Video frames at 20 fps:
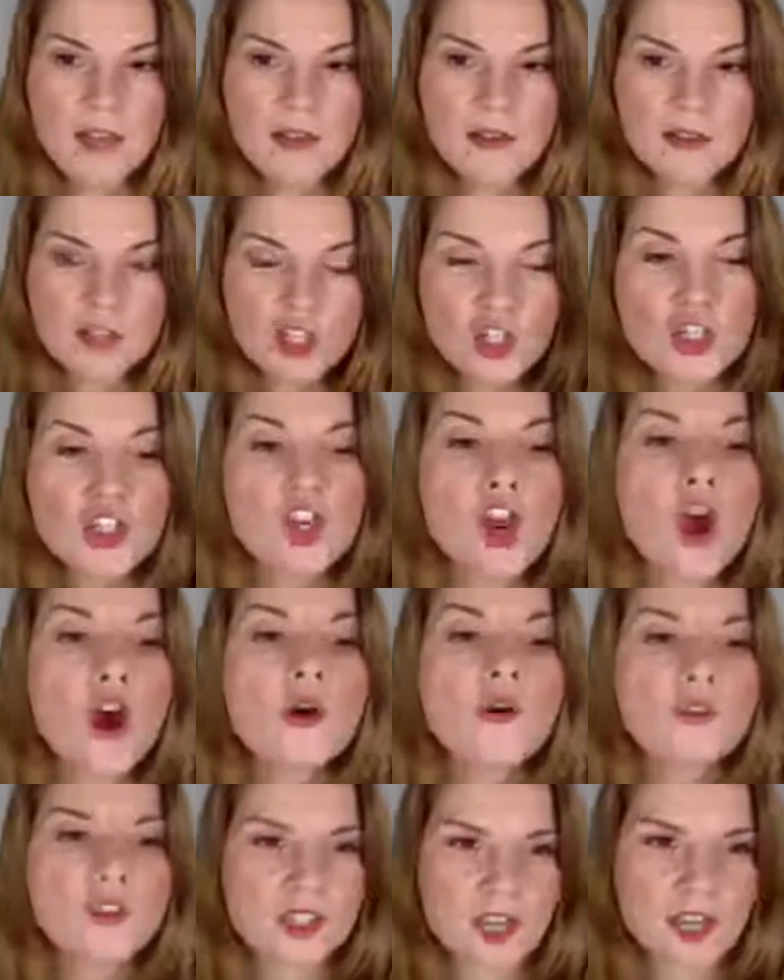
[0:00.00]

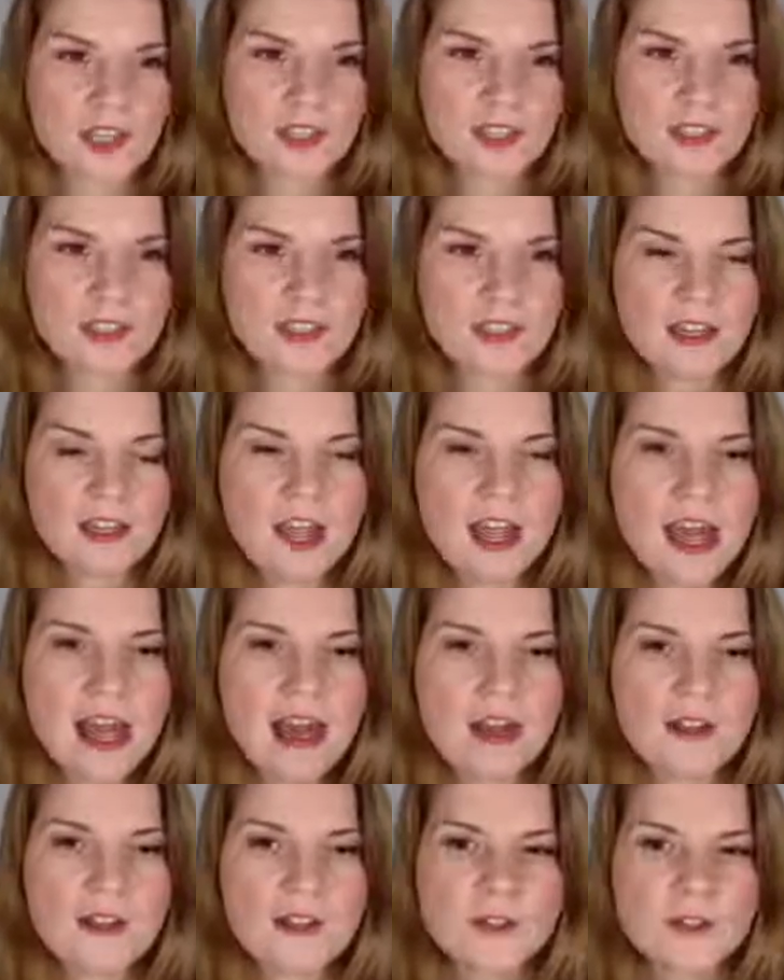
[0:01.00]
shows us
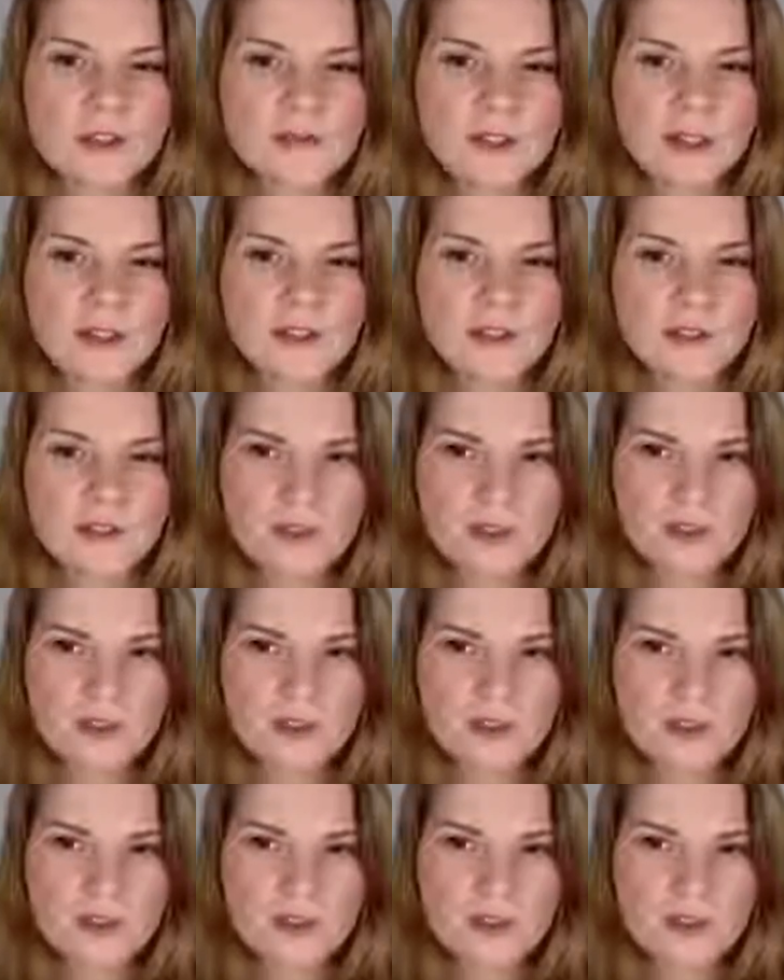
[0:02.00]
how those values